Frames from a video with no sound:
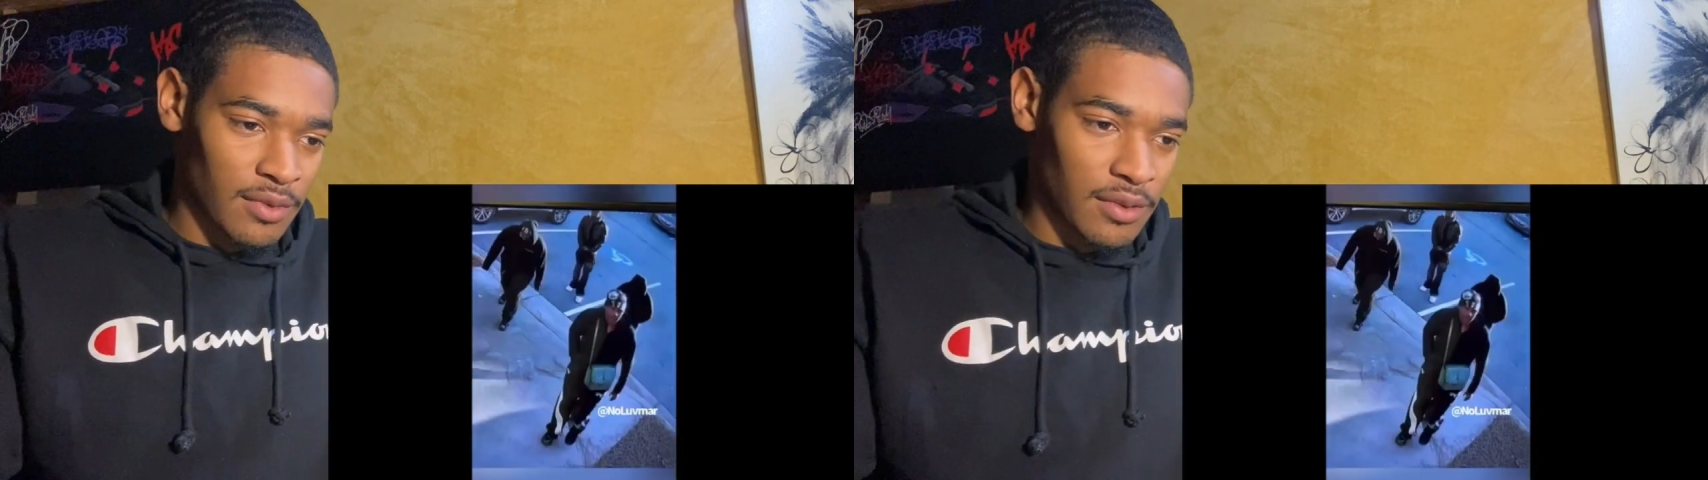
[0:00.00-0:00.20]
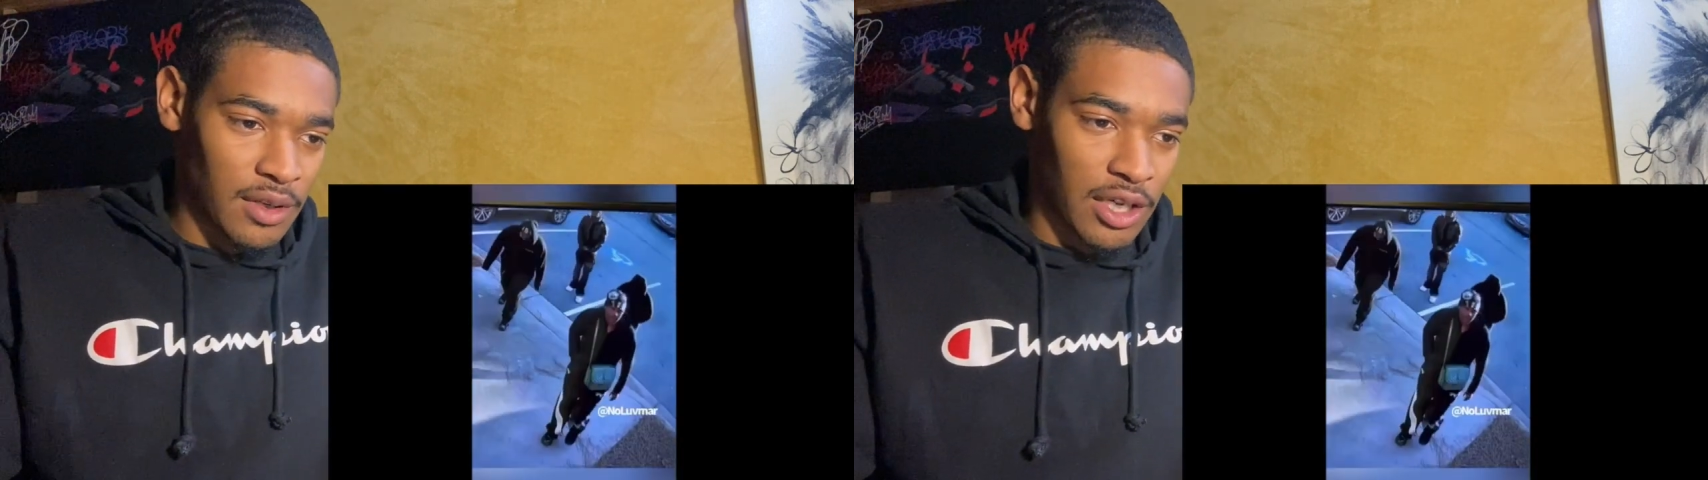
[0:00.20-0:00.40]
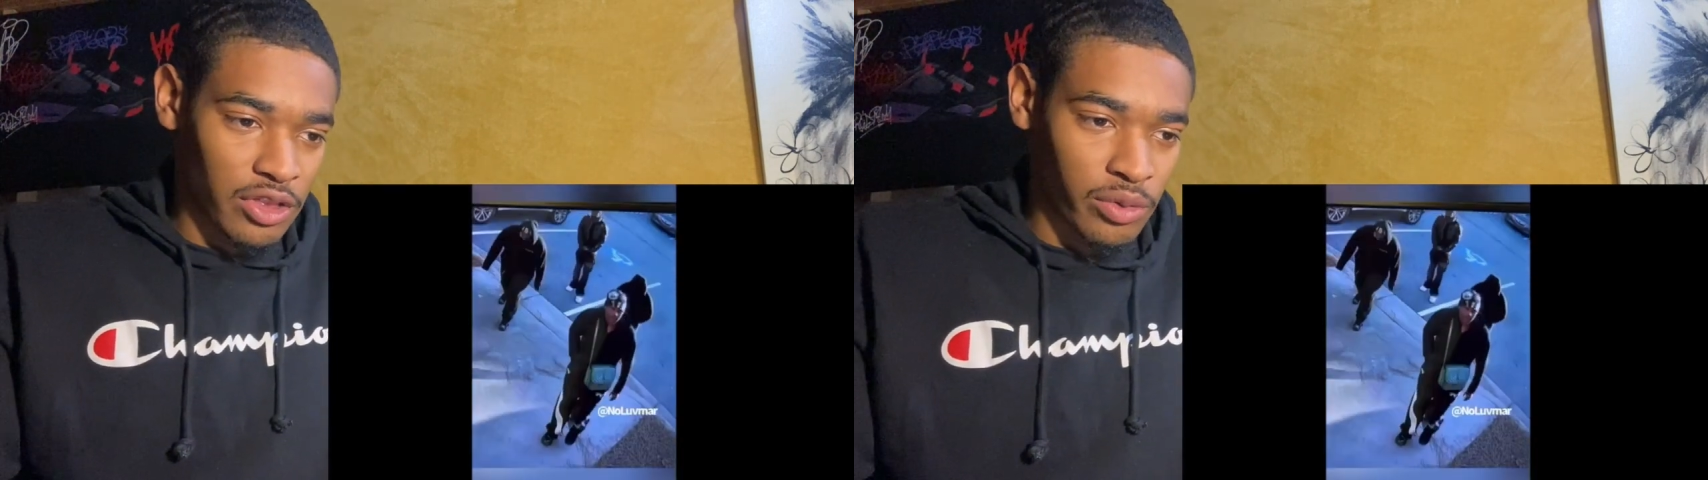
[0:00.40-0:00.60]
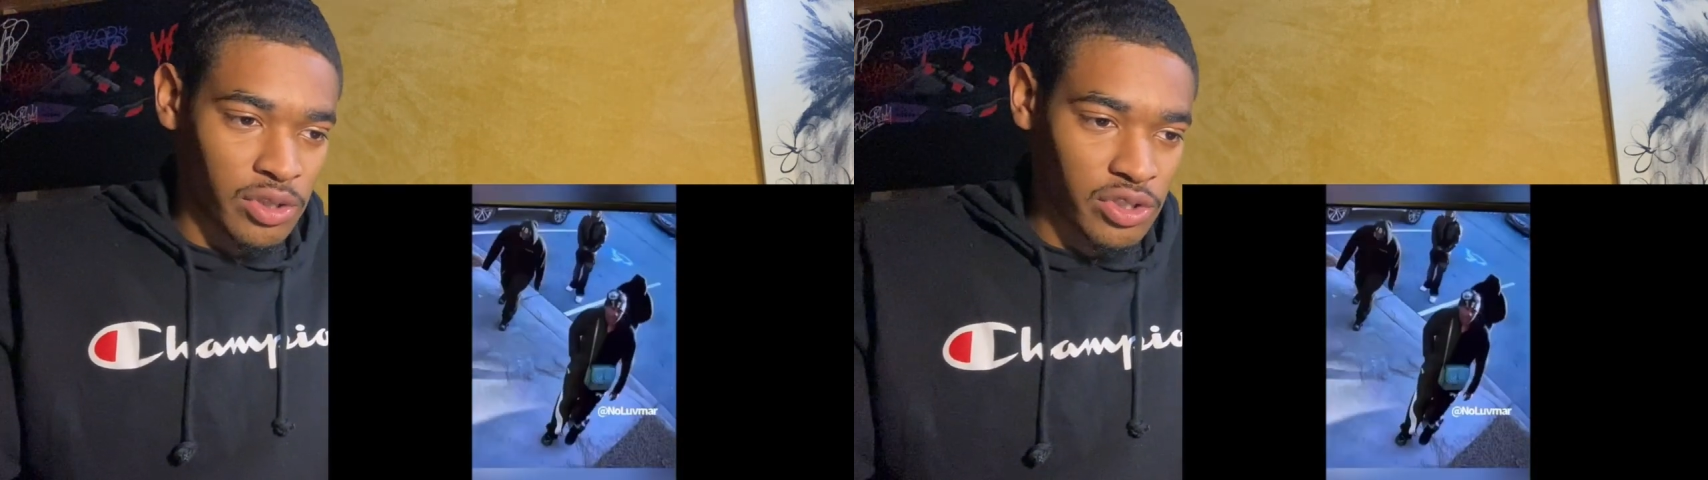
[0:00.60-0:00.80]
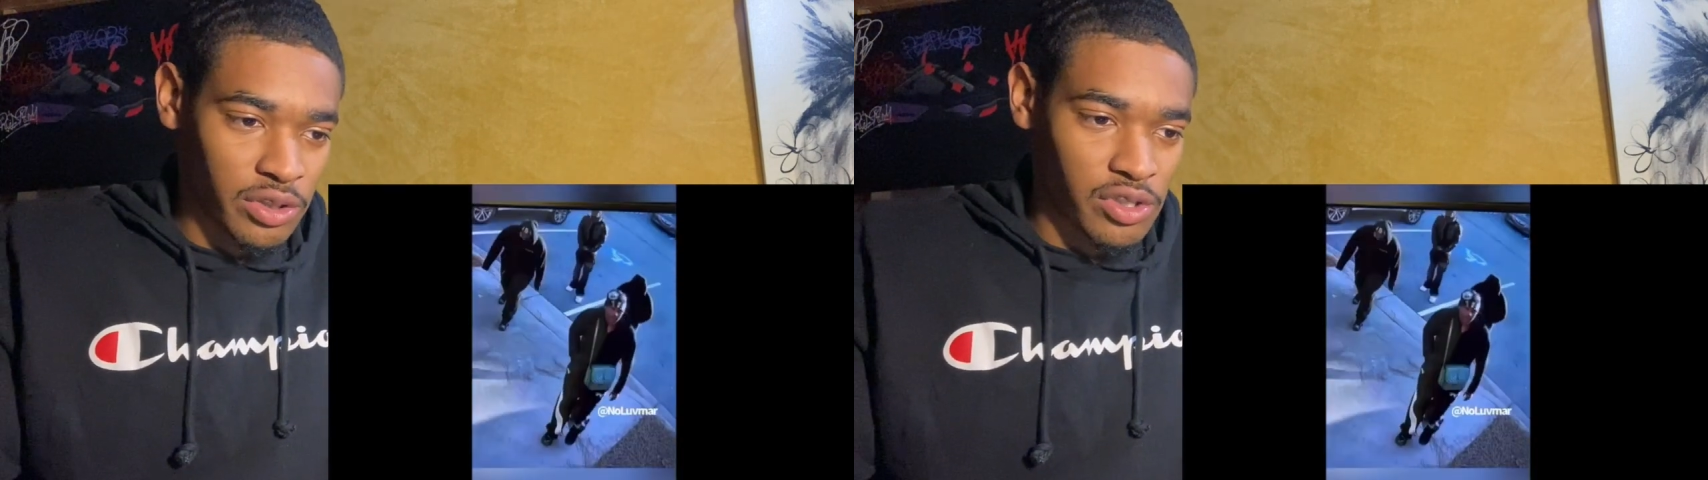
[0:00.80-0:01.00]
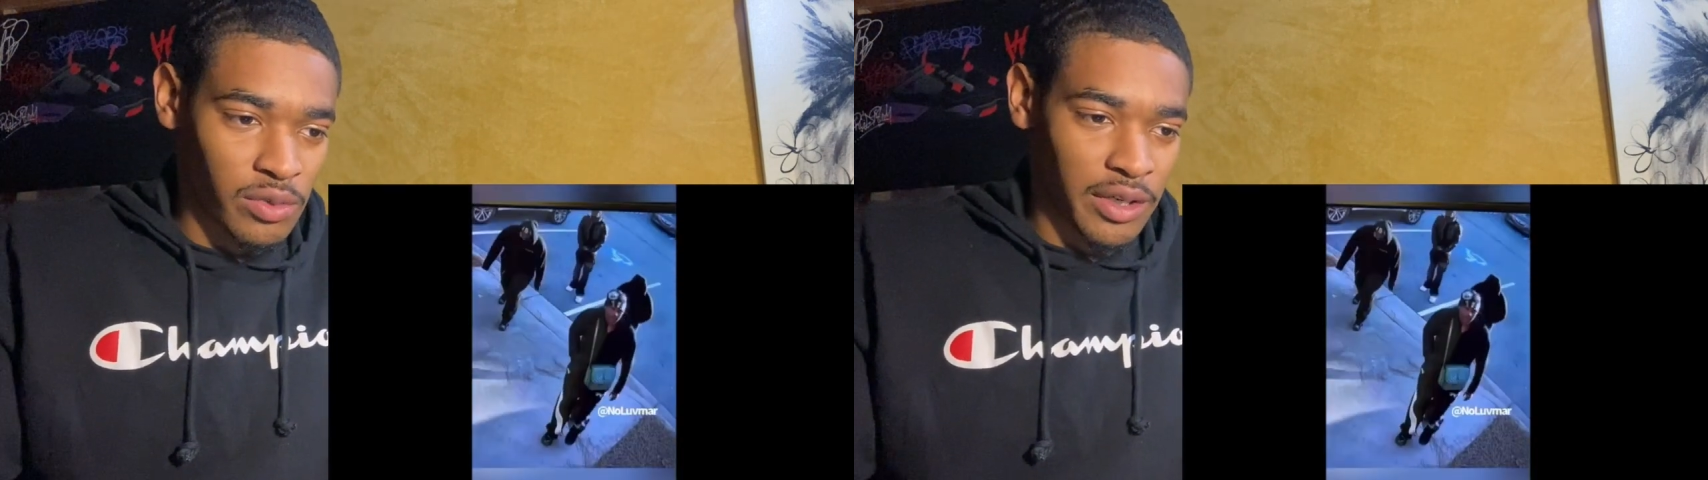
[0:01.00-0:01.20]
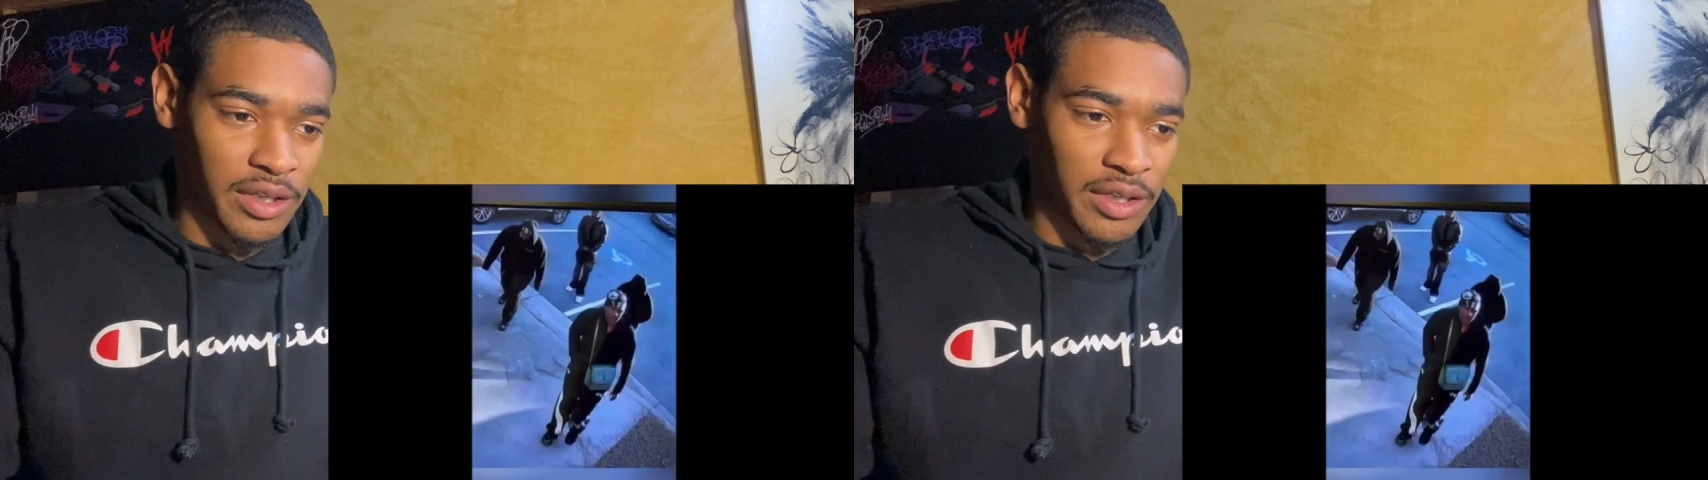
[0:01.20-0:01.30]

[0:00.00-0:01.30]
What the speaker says: You got three shorties walking